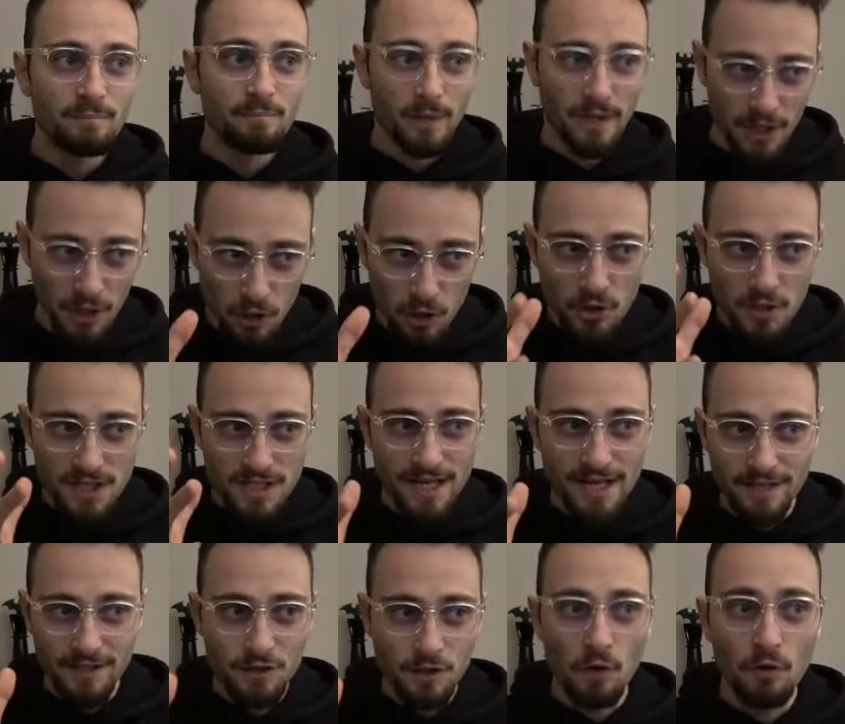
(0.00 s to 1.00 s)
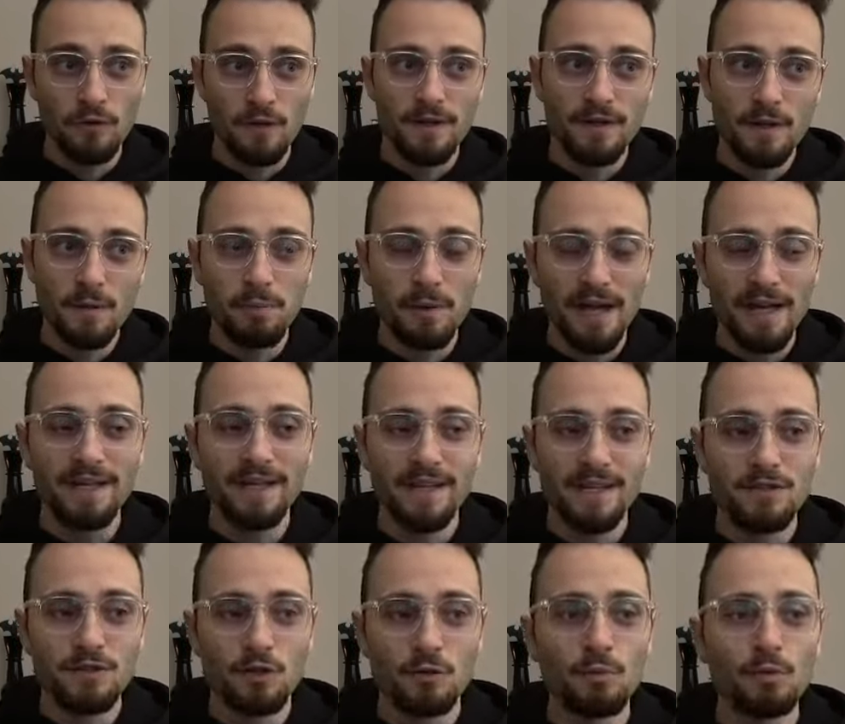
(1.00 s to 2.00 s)
But it looks like it's over. The black king
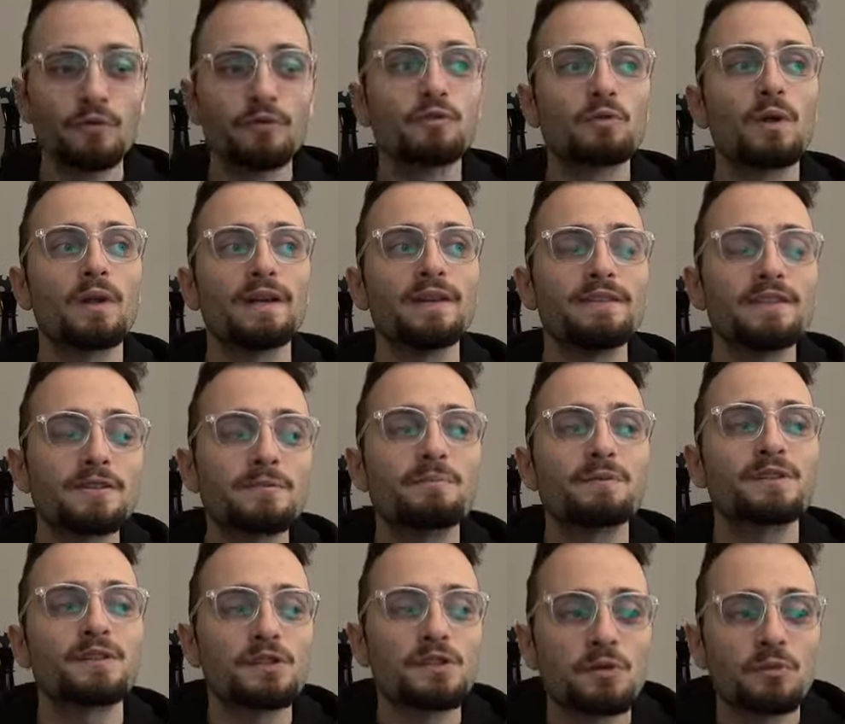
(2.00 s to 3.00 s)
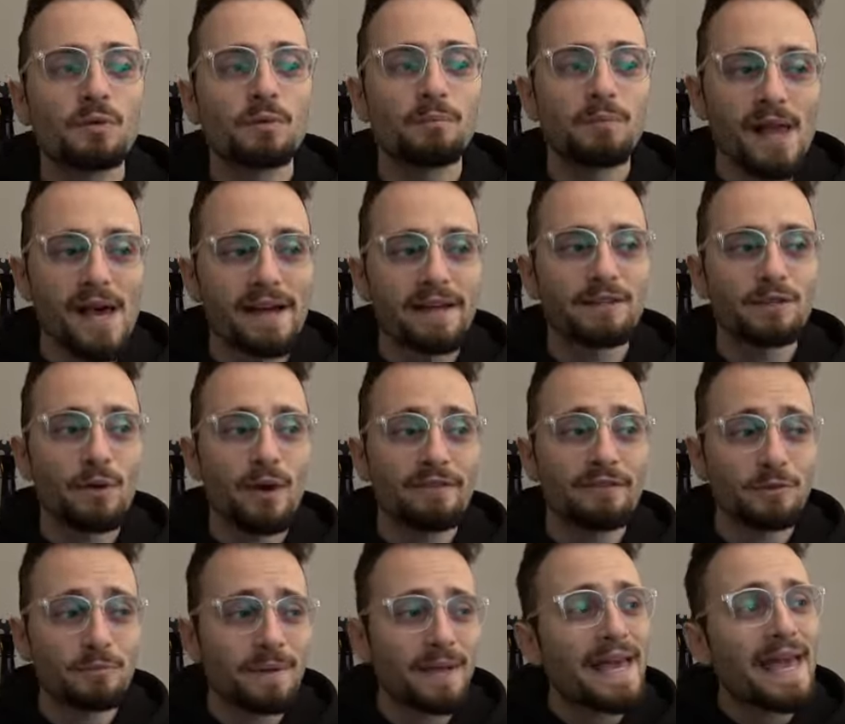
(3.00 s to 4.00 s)
has no moves. Well, in this position with black, you have
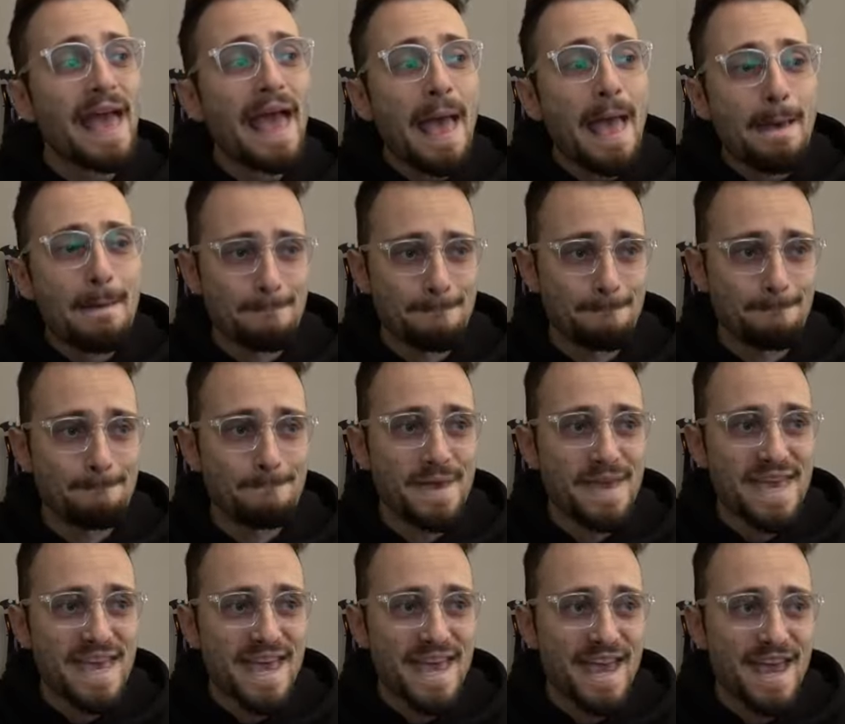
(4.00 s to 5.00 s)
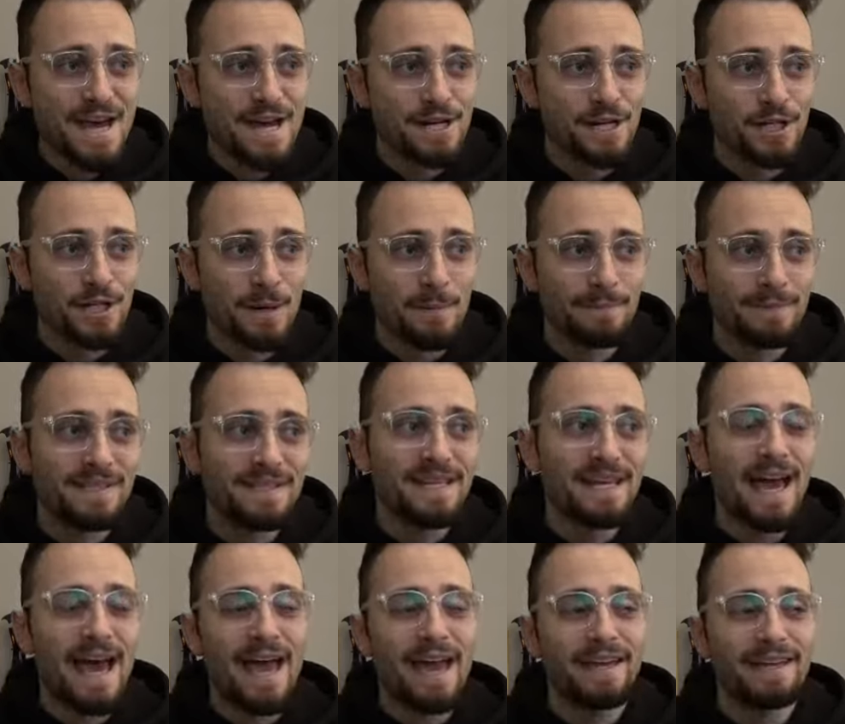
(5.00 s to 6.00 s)
to play Bishop
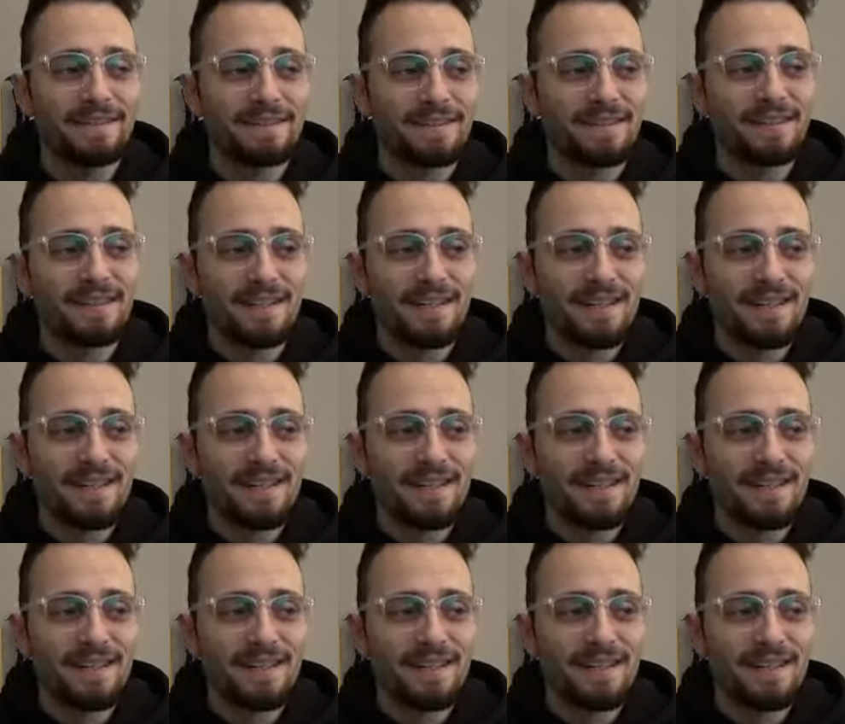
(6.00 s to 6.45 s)
D eight.